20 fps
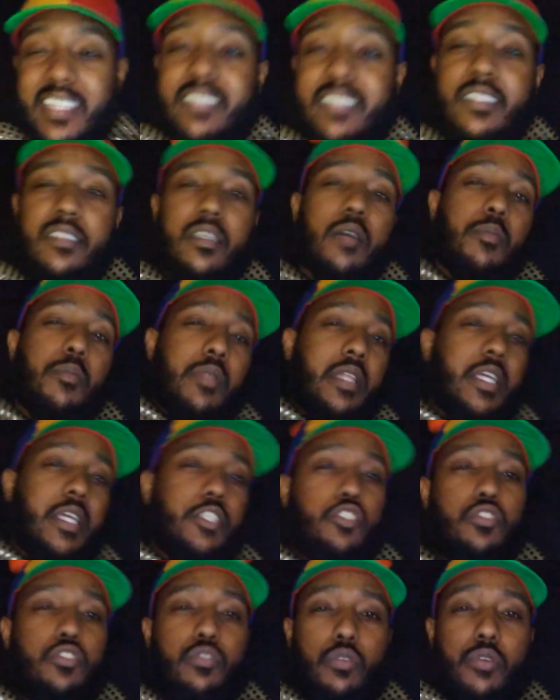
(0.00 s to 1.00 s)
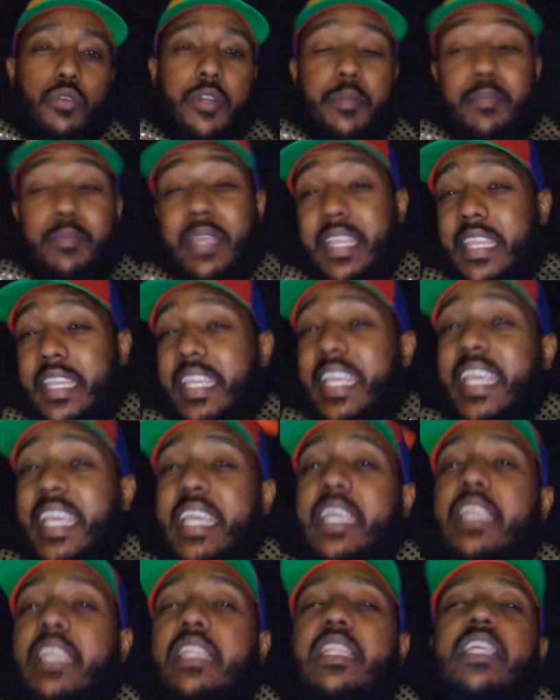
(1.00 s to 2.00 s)
is a double-edged sword, meaning
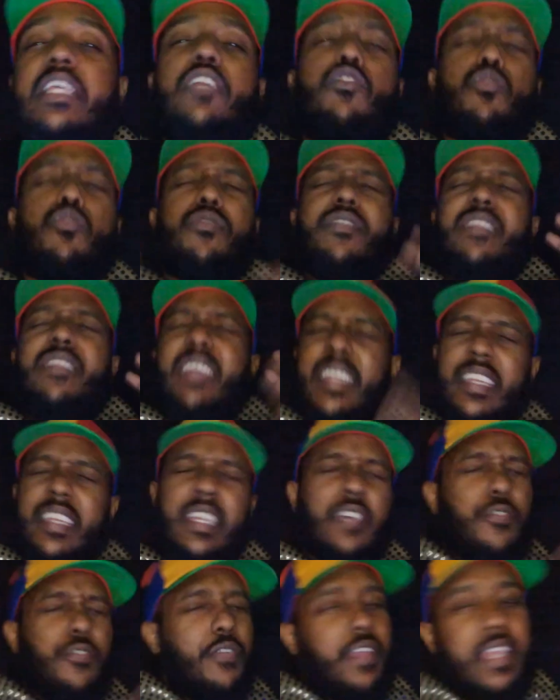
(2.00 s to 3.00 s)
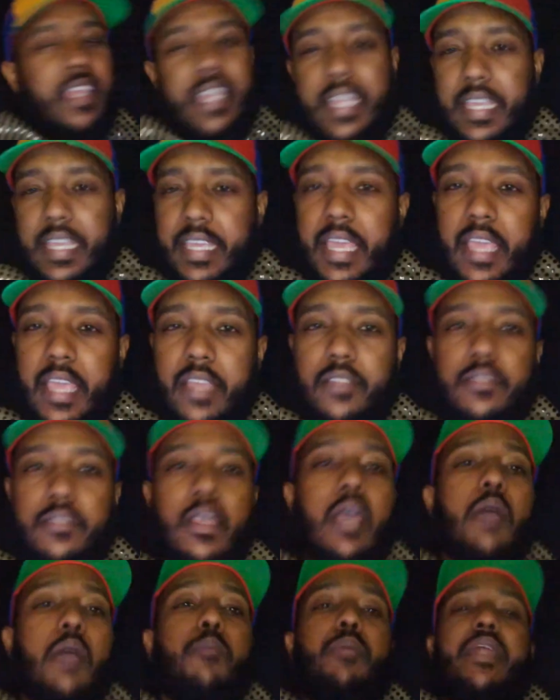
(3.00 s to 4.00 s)
it can lead to significant gains,
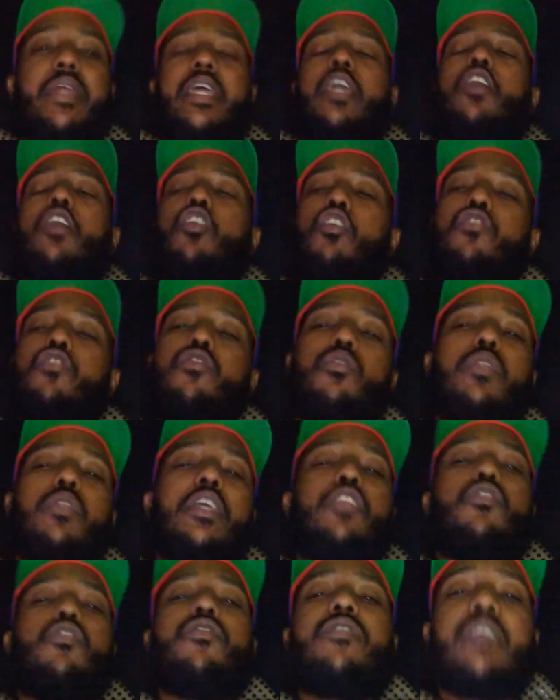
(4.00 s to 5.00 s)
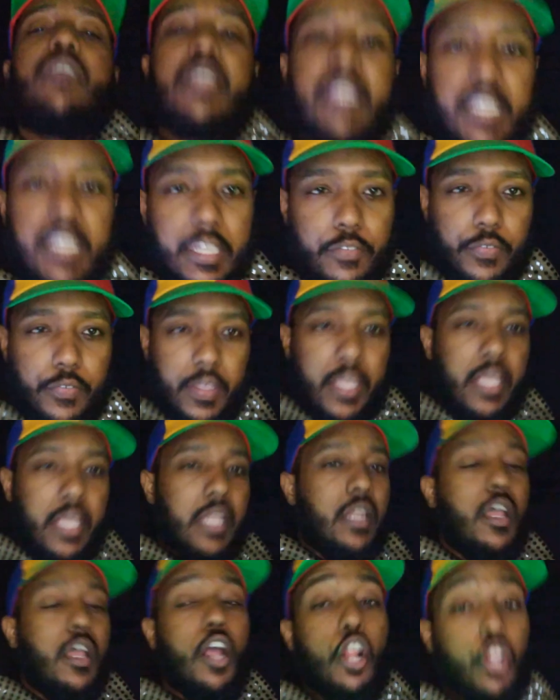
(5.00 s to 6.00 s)
but it can also lead to
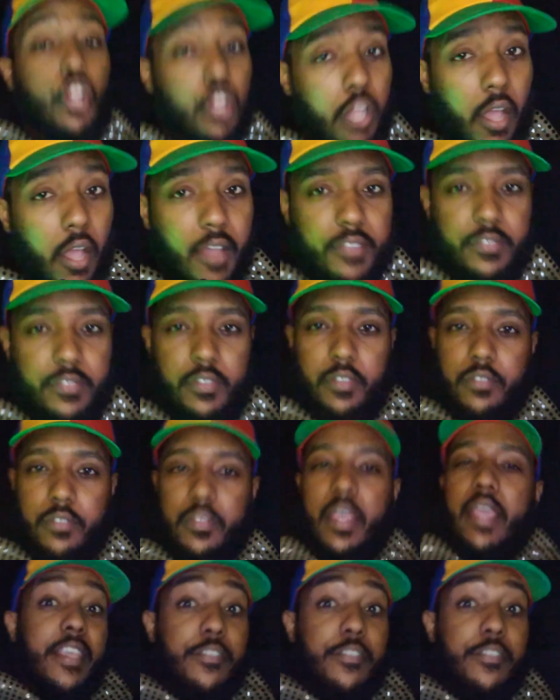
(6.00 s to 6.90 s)
significant losses.